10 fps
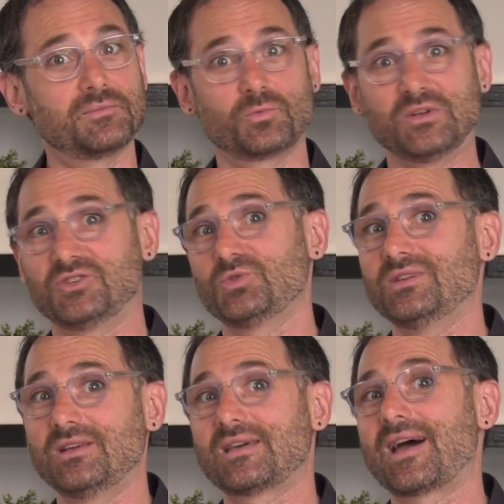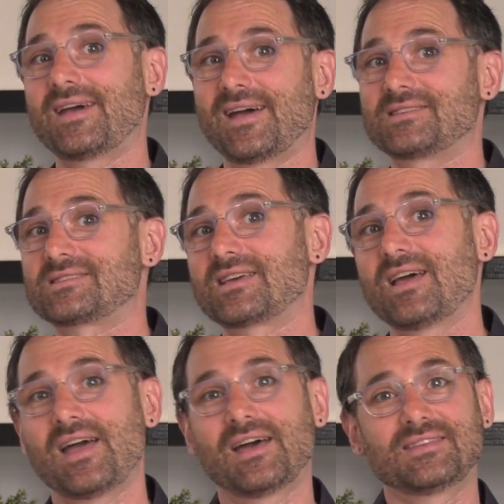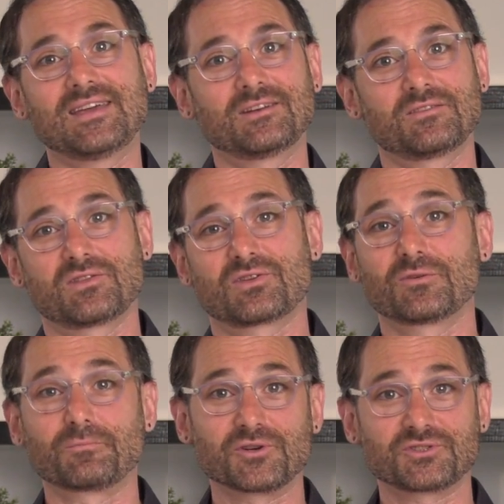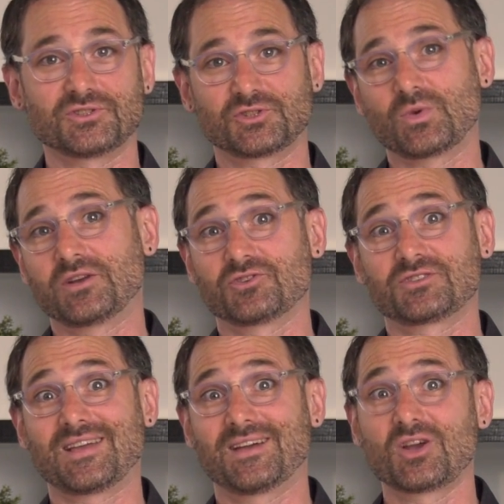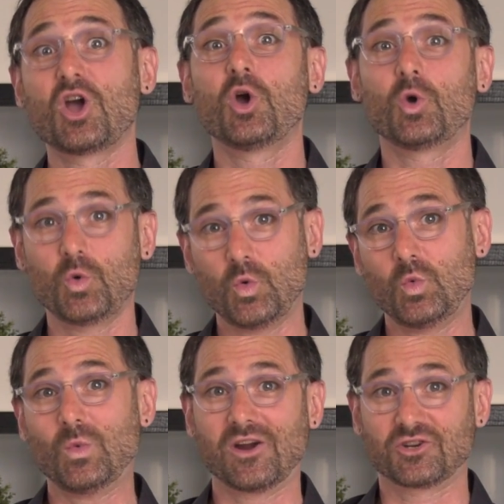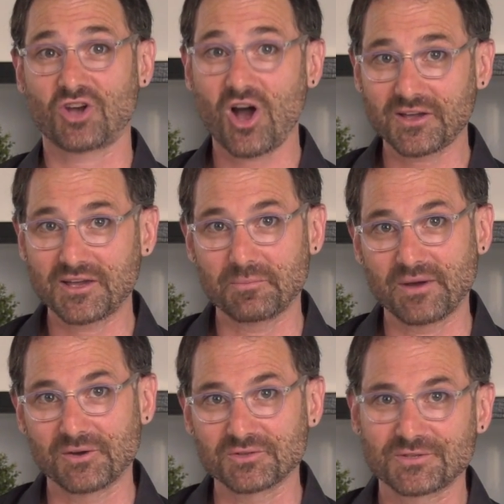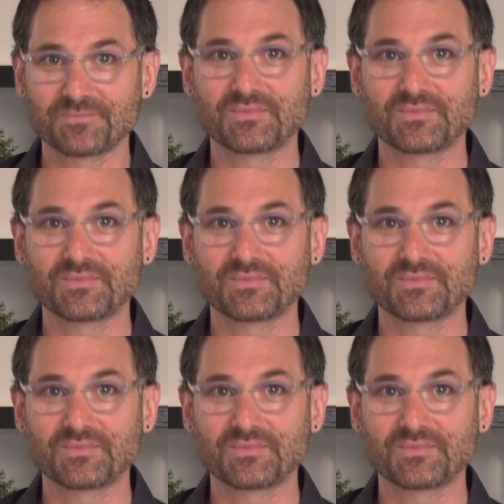but we do need that S at the end of the third person so we understand who we are talking about.